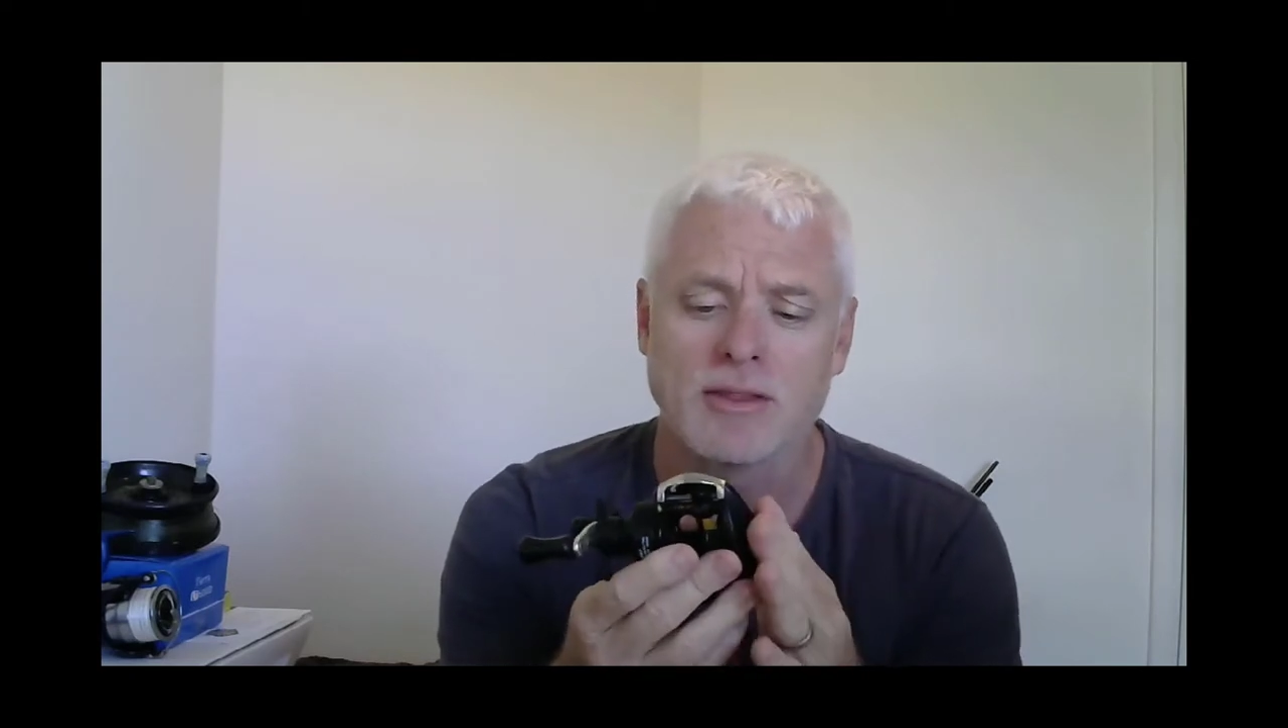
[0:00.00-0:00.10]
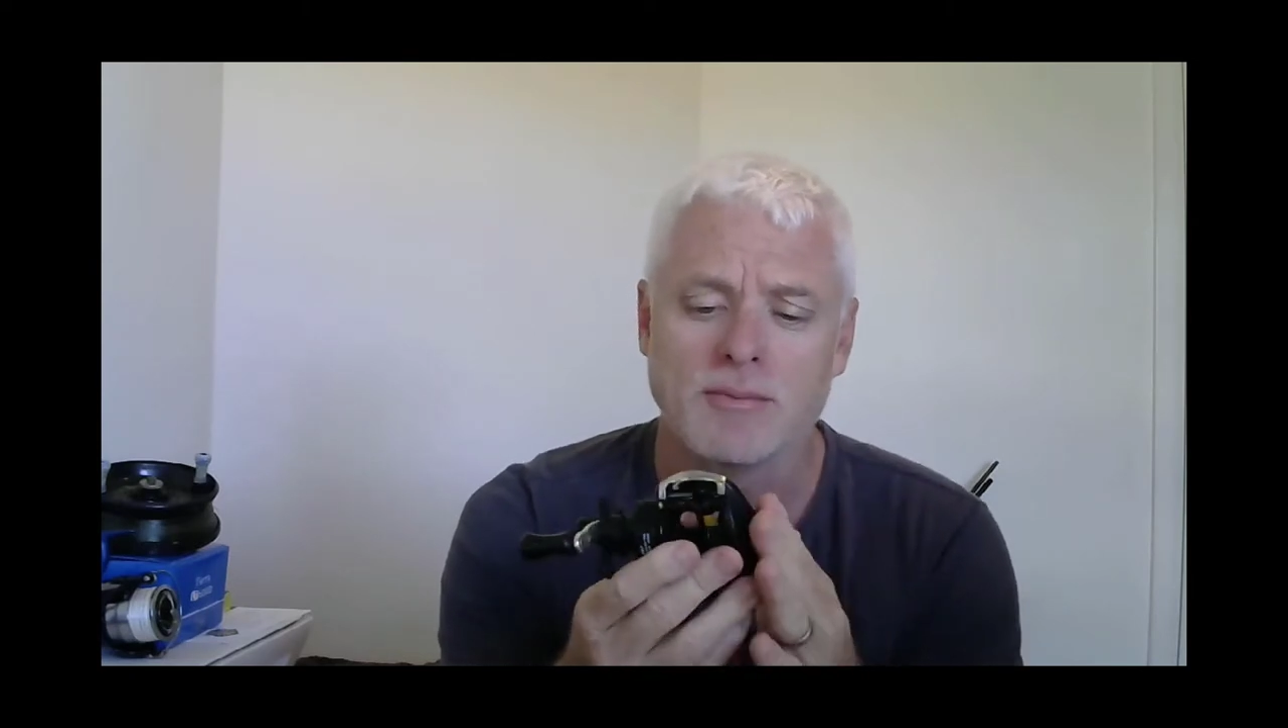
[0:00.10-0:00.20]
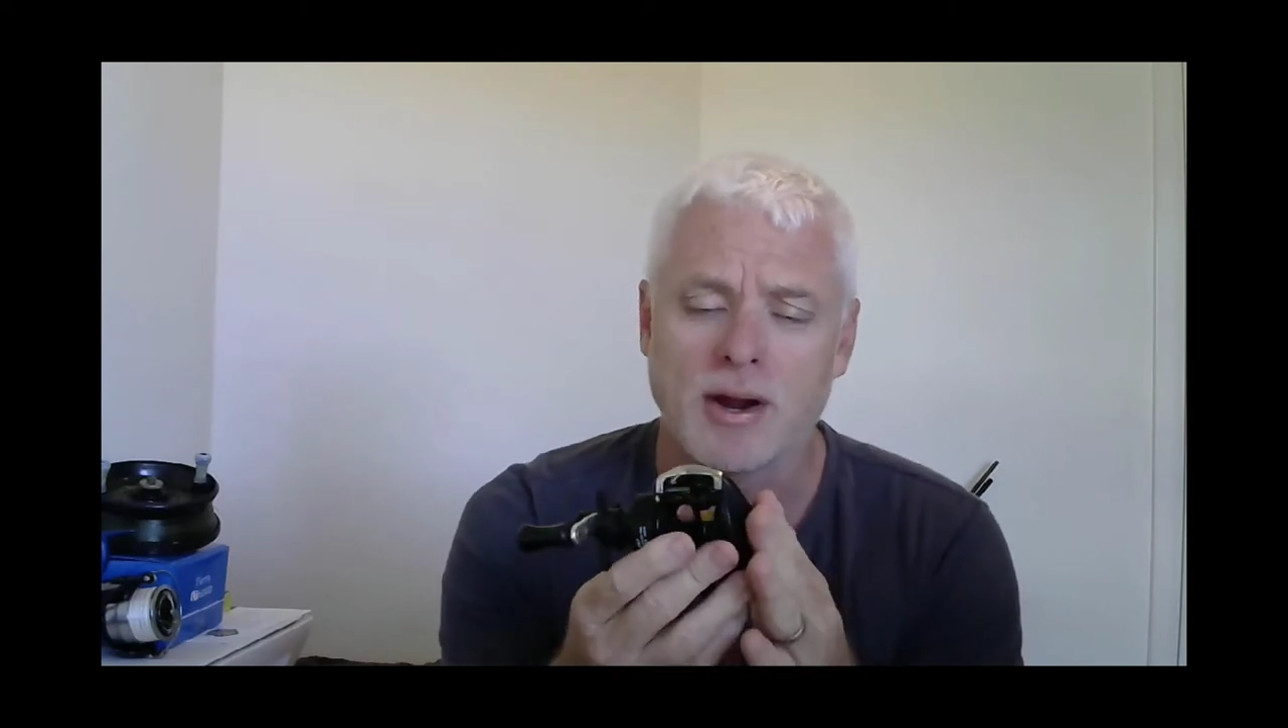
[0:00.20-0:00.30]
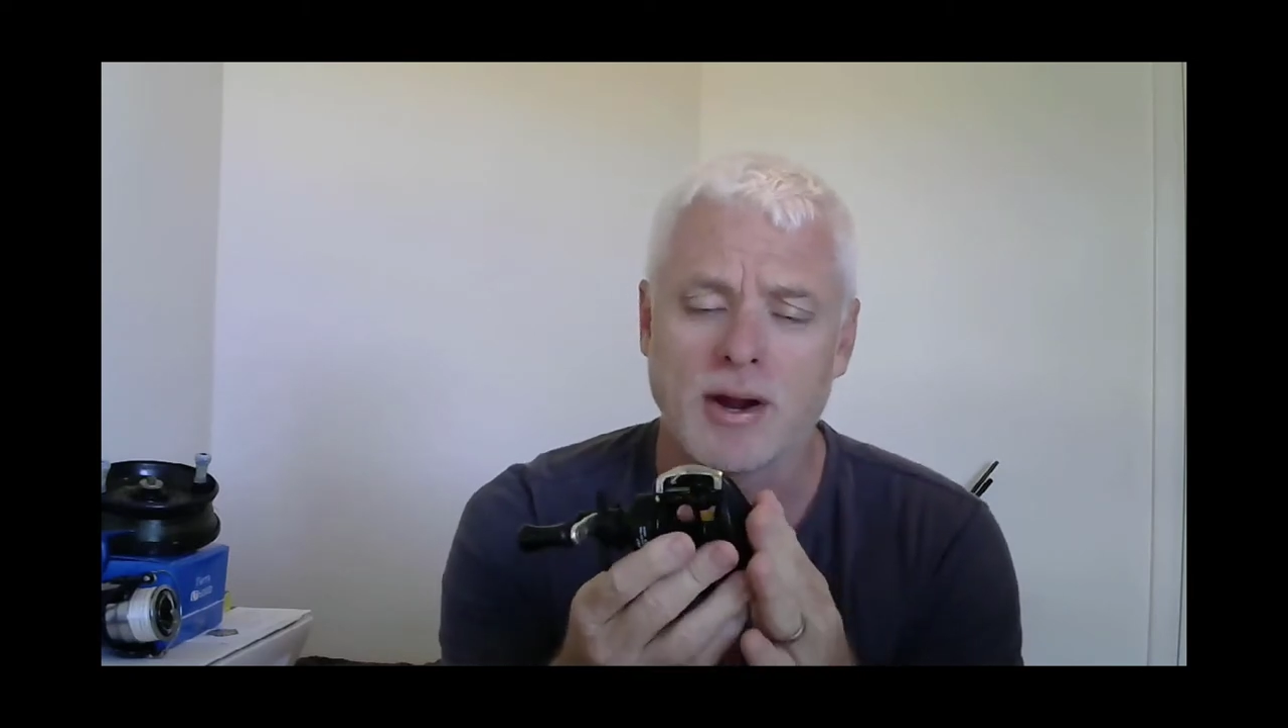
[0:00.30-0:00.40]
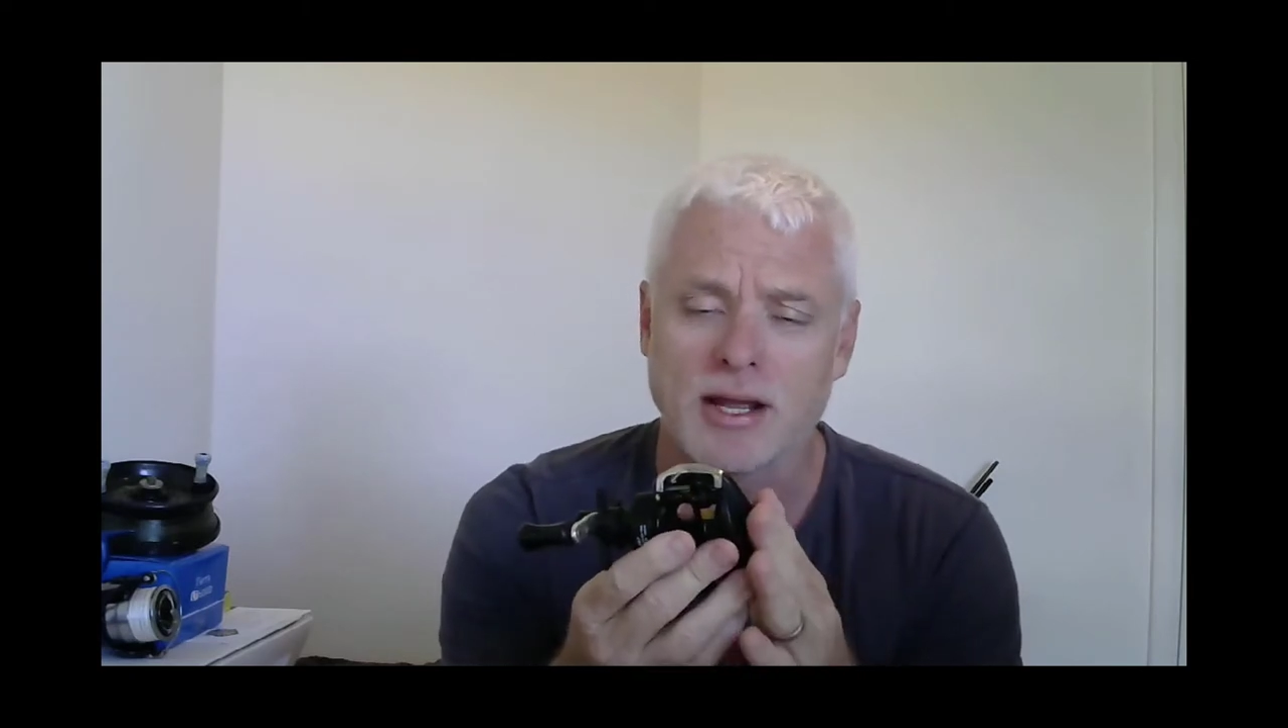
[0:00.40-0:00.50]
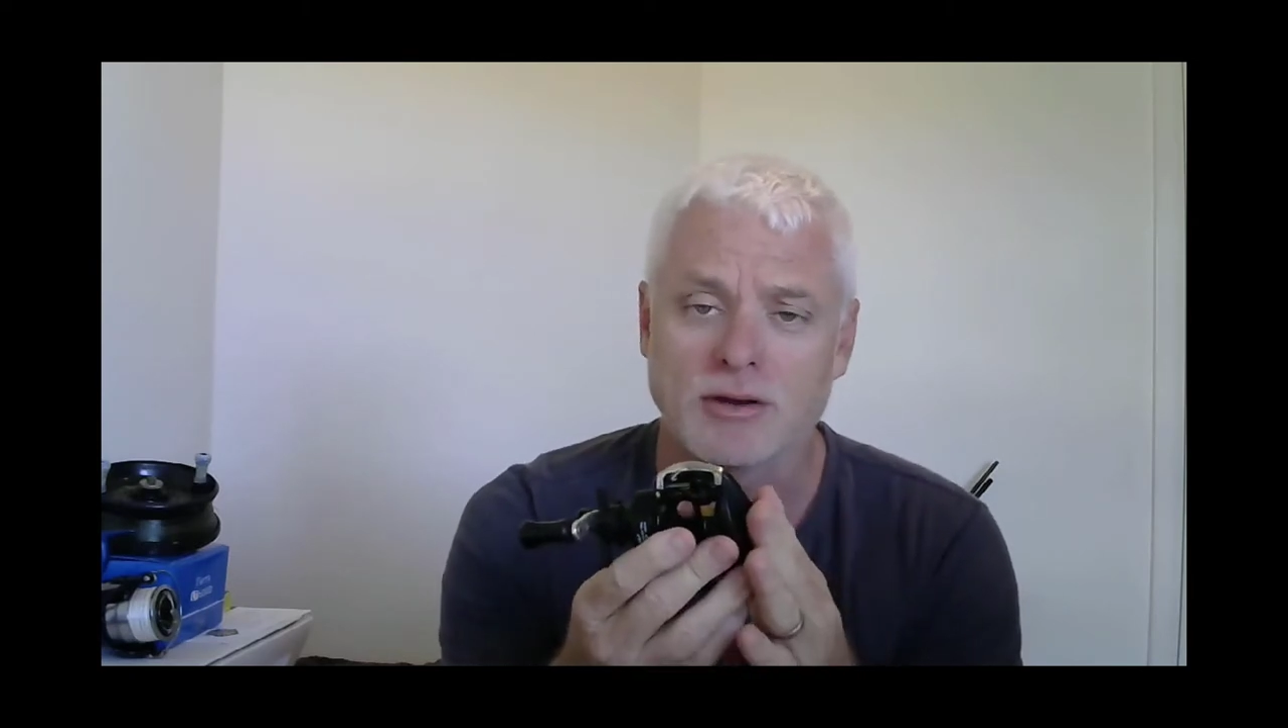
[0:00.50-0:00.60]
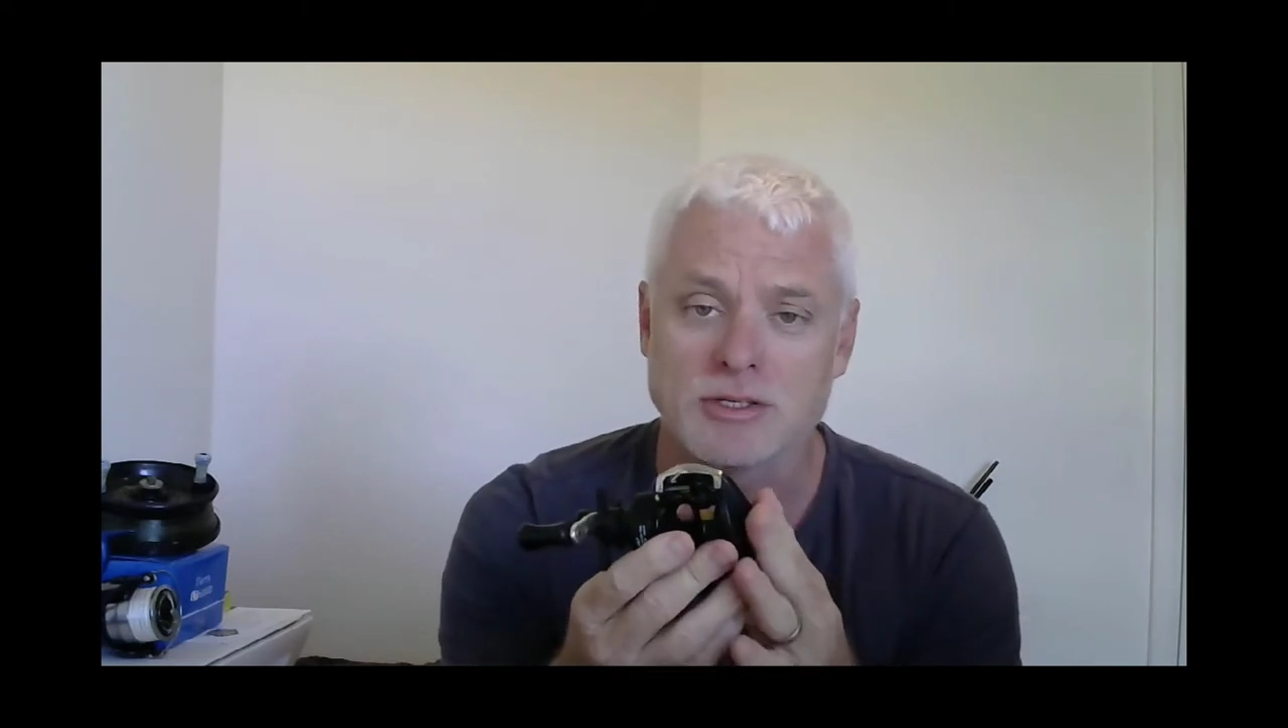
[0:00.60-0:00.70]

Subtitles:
the brake on the